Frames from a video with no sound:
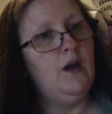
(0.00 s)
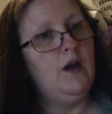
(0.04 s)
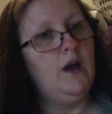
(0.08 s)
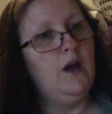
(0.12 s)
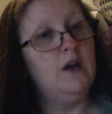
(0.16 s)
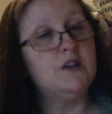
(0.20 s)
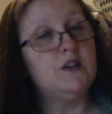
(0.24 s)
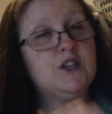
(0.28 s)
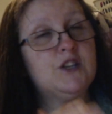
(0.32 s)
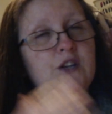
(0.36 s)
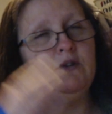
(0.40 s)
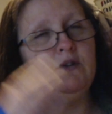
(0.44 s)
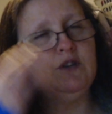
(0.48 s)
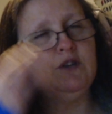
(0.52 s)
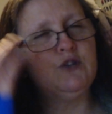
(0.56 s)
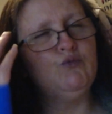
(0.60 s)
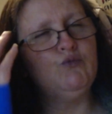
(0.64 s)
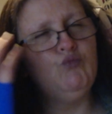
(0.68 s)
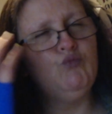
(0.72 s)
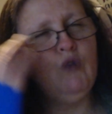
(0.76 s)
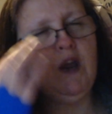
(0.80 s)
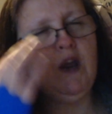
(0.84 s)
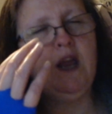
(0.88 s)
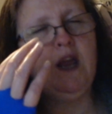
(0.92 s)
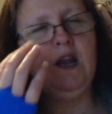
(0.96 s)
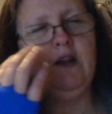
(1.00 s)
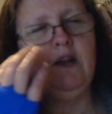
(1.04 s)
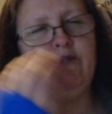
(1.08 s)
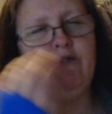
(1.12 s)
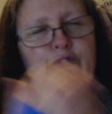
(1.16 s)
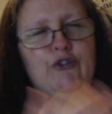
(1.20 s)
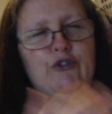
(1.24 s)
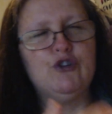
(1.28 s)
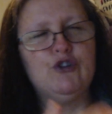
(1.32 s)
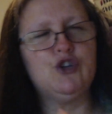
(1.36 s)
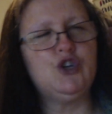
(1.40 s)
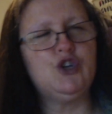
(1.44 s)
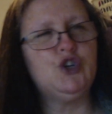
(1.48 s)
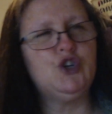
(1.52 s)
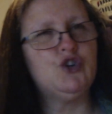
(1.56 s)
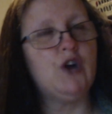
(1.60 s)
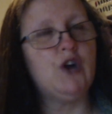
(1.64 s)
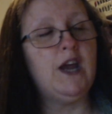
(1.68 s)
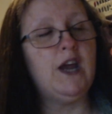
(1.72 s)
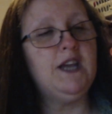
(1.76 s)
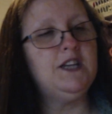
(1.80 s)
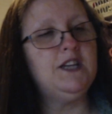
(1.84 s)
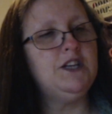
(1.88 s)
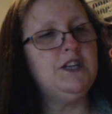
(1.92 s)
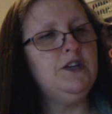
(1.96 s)
So it's really
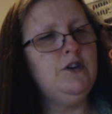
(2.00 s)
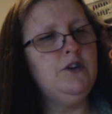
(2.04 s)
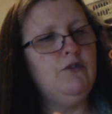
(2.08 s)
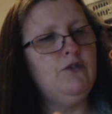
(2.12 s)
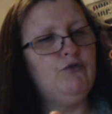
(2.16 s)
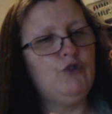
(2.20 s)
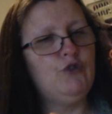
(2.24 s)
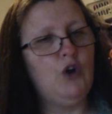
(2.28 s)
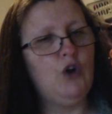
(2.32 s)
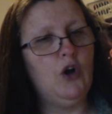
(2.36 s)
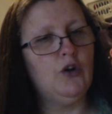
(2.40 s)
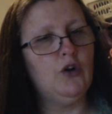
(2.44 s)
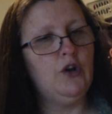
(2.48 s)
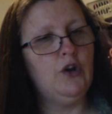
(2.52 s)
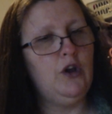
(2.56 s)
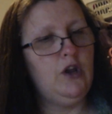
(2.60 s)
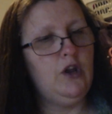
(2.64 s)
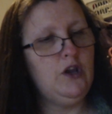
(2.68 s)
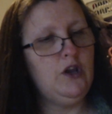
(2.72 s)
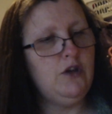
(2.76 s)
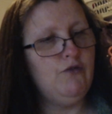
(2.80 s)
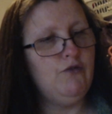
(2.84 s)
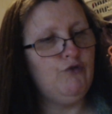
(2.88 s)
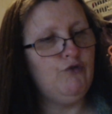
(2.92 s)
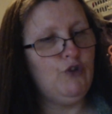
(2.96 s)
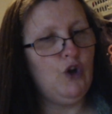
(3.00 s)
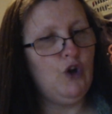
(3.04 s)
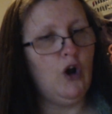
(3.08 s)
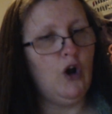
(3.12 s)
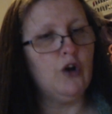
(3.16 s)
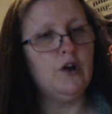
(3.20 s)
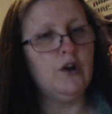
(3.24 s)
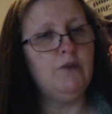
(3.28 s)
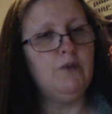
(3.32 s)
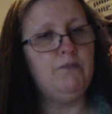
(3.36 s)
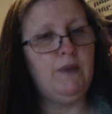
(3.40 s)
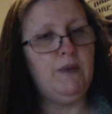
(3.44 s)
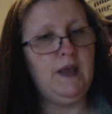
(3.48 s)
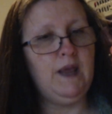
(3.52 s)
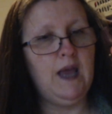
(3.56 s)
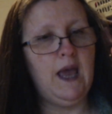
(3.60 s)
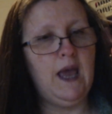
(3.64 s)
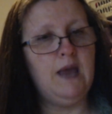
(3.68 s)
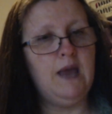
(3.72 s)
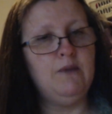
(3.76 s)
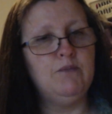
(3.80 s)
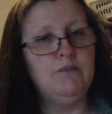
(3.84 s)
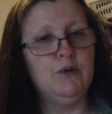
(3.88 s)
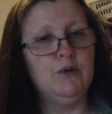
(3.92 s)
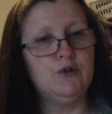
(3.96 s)
frustrating. You've got to be
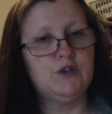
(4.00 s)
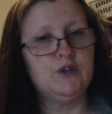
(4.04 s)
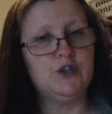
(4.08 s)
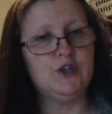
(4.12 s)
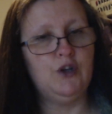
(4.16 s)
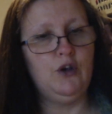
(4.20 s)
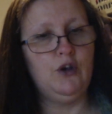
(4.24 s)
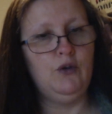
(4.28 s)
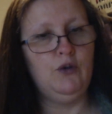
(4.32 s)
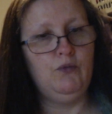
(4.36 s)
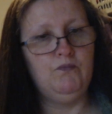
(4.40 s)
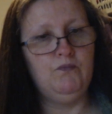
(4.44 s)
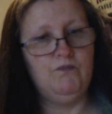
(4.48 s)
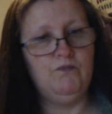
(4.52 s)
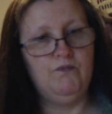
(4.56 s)
able to,